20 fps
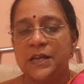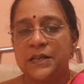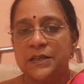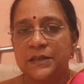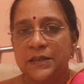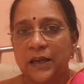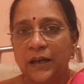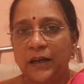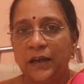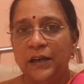
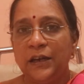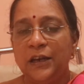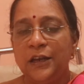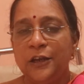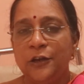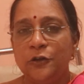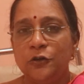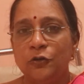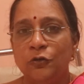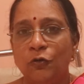
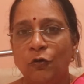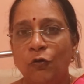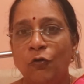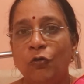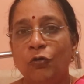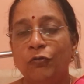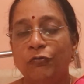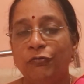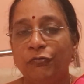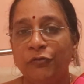Suddenly
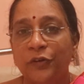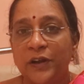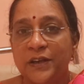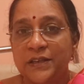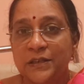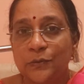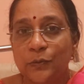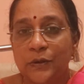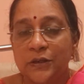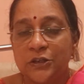your
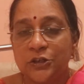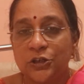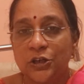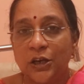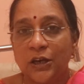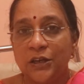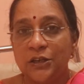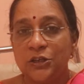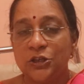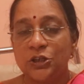face will
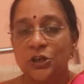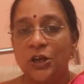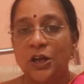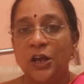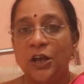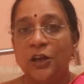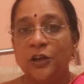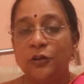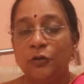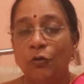change,
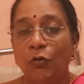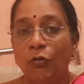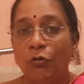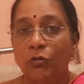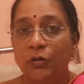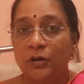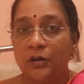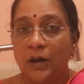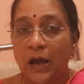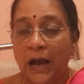
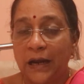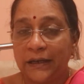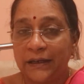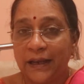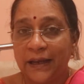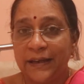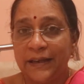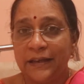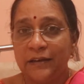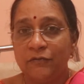your
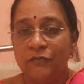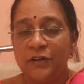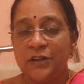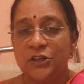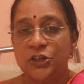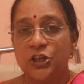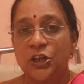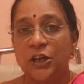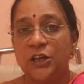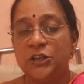attire
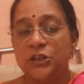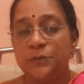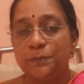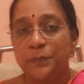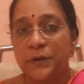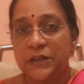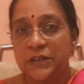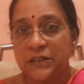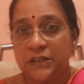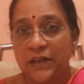will change,
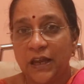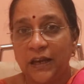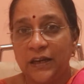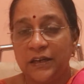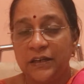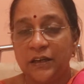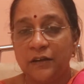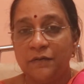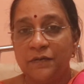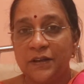
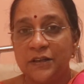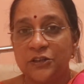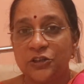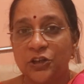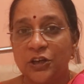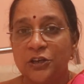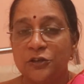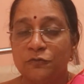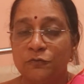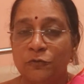personality will
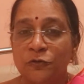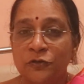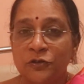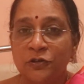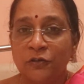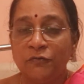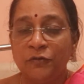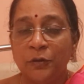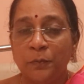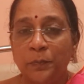change.
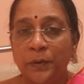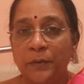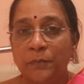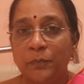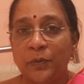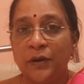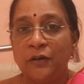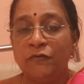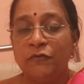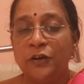Most of the
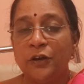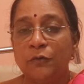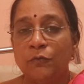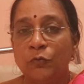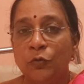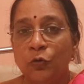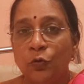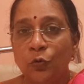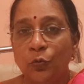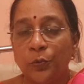people will
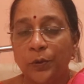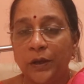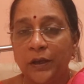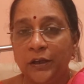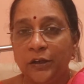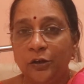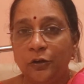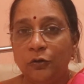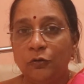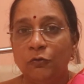move
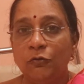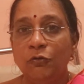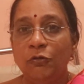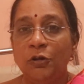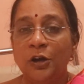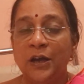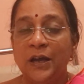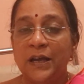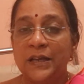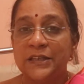
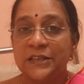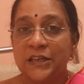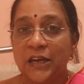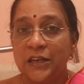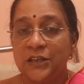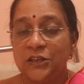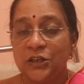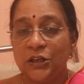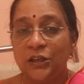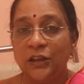into
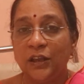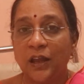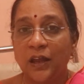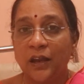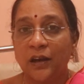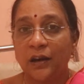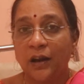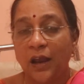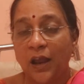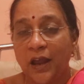changing
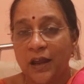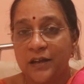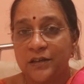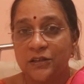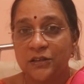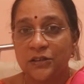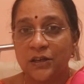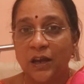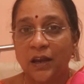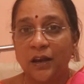their
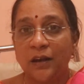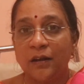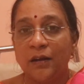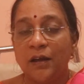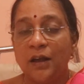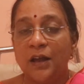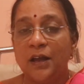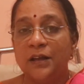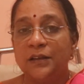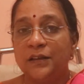
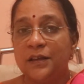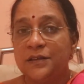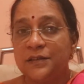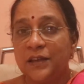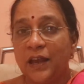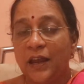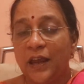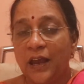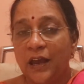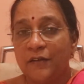hairstyle.
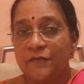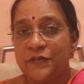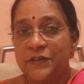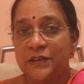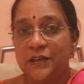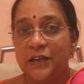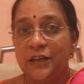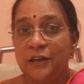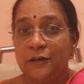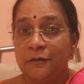This I have
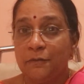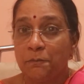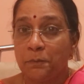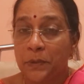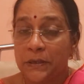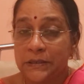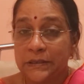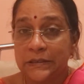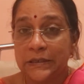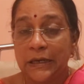seen
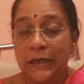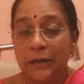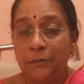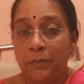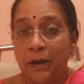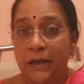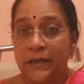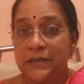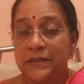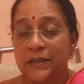personally
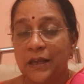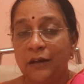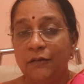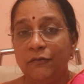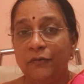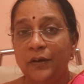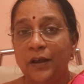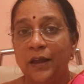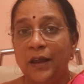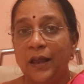
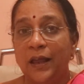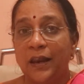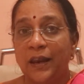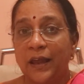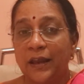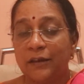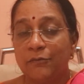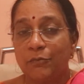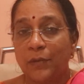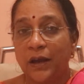myself.
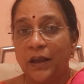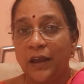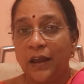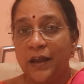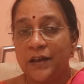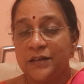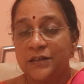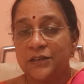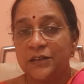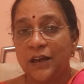Like my
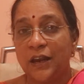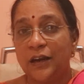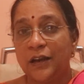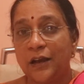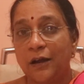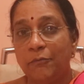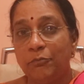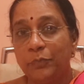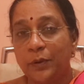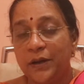
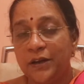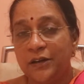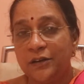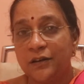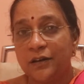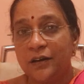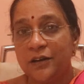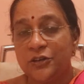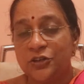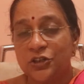hairstyle
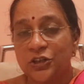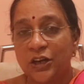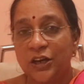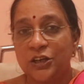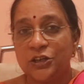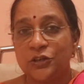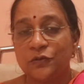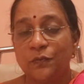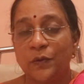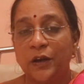completely
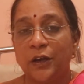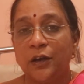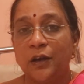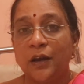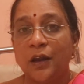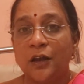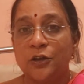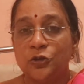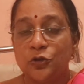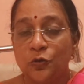changed
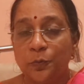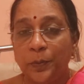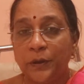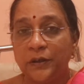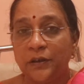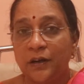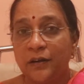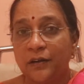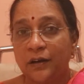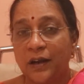when
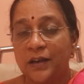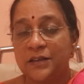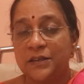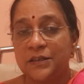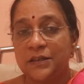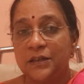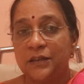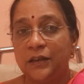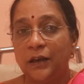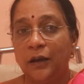Jupiter
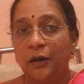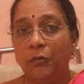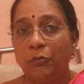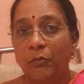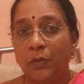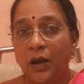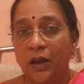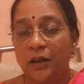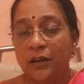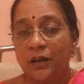
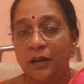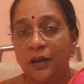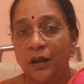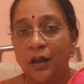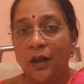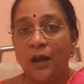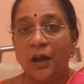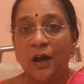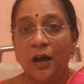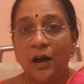transited my
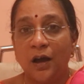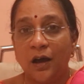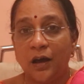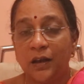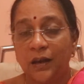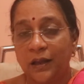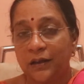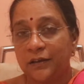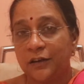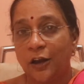
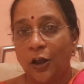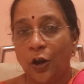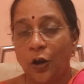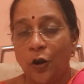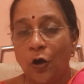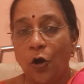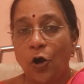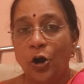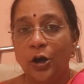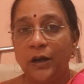Lagna
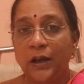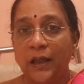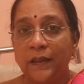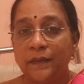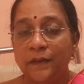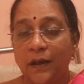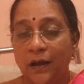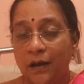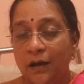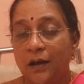Lord
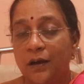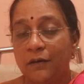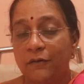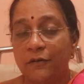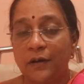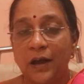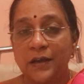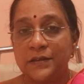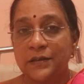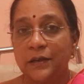and the
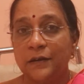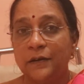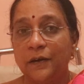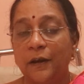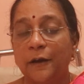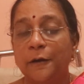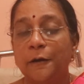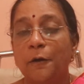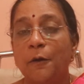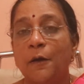
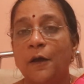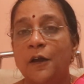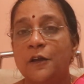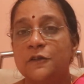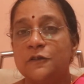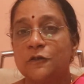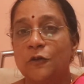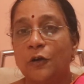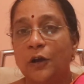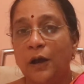Ascendant.
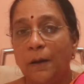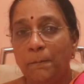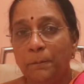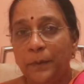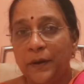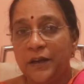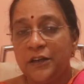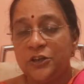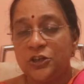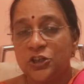So
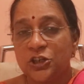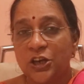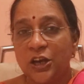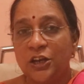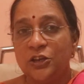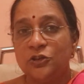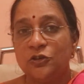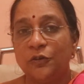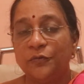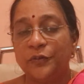complete
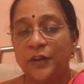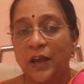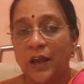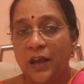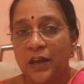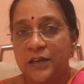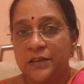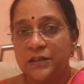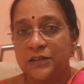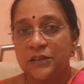change of the
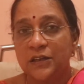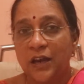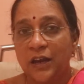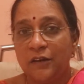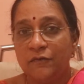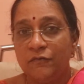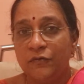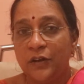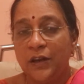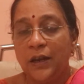
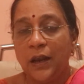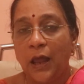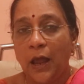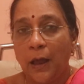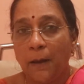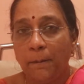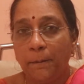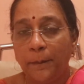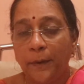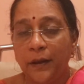hairstyle will
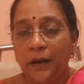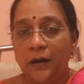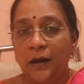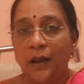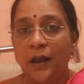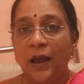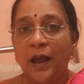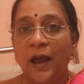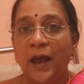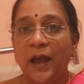
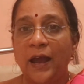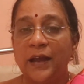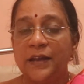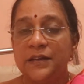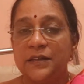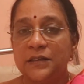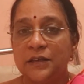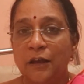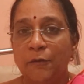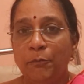happen,
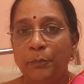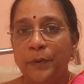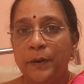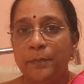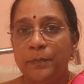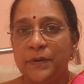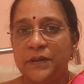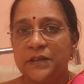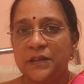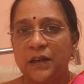and some
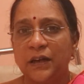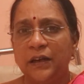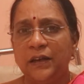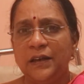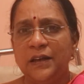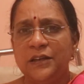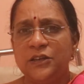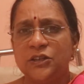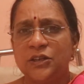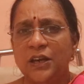people
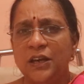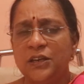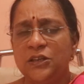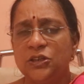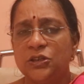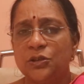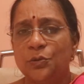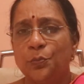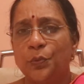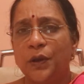suddenly
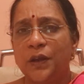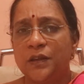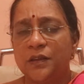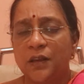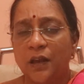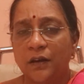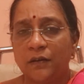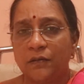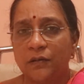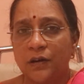change the
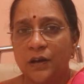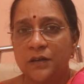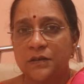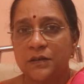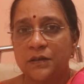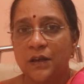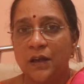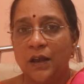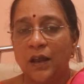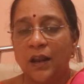way they
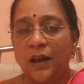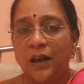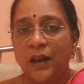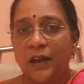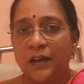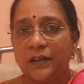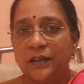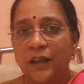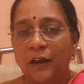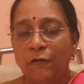dress.
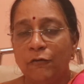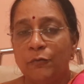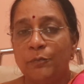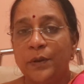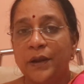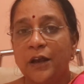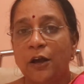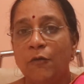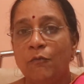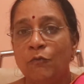Like they will
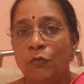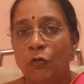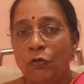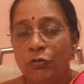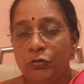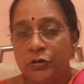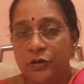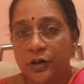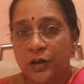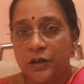become
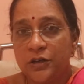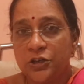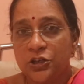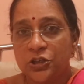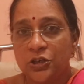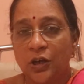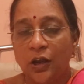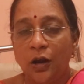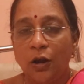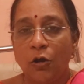more
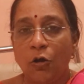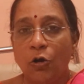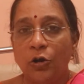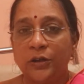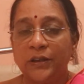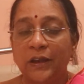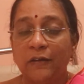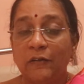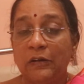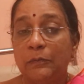traditional
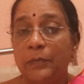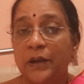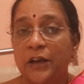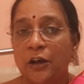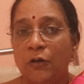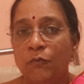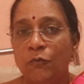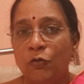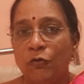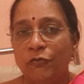or they will
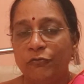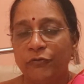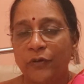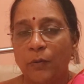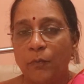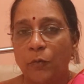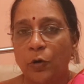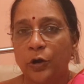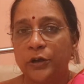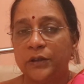become more
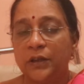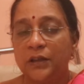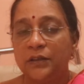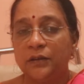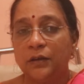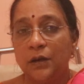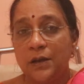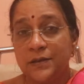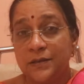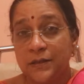flamboyant. The
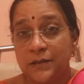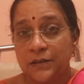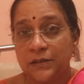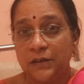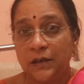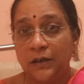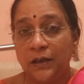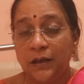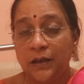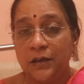
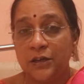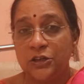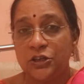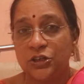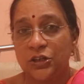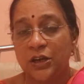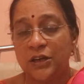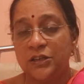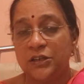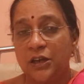360-degree
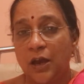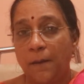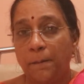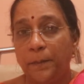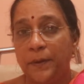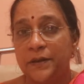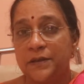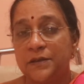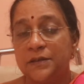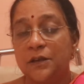change
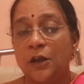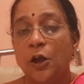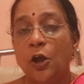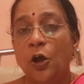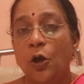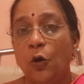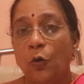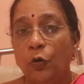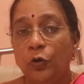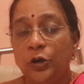happens
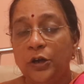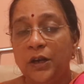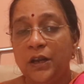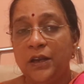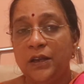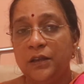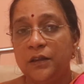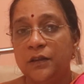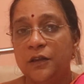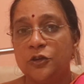
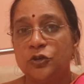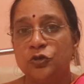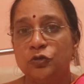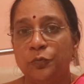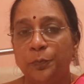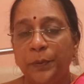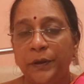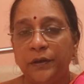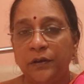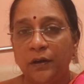only in the
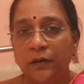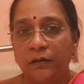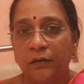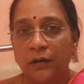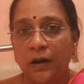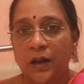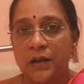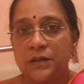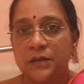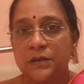Jupiter
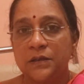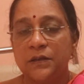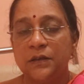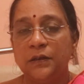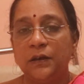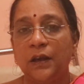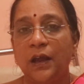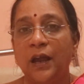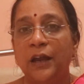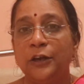
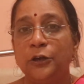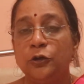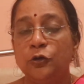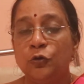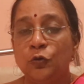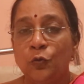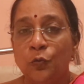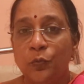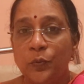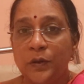transit, and
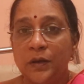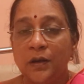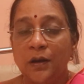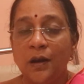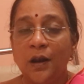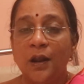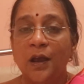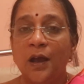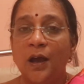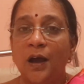you
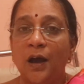will